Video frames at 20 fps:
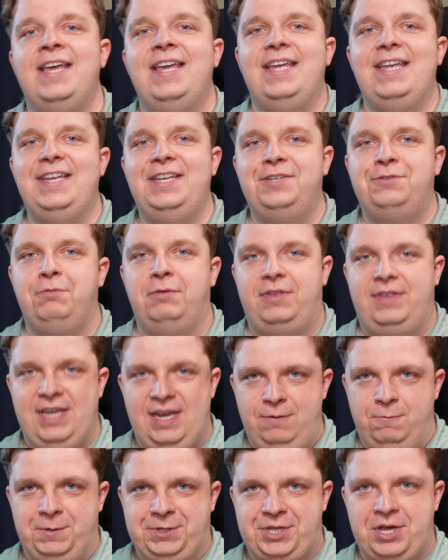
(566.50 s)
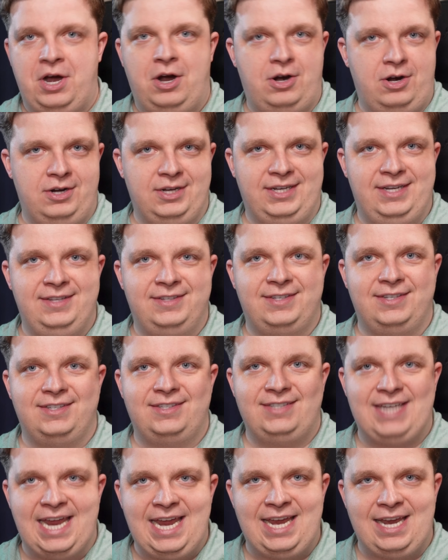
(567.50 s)
is within what the heart can
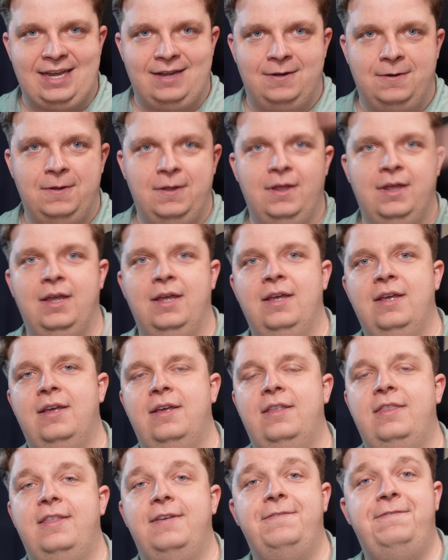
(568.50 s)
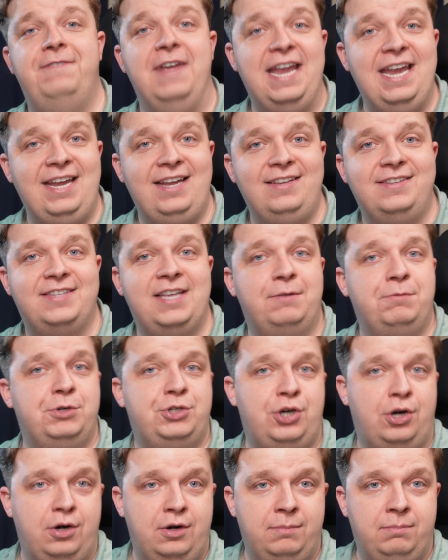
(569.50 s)
sustain. The veins that
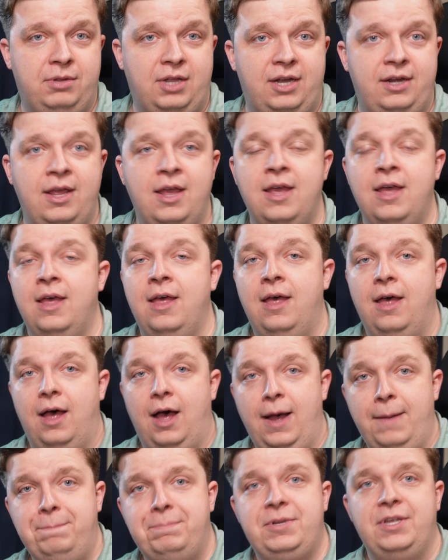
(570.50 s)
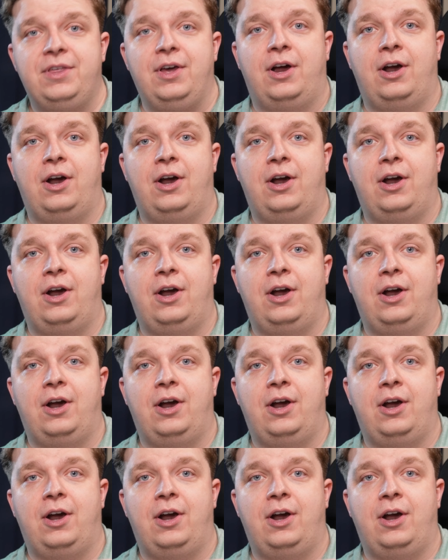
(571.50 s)
return blood up to the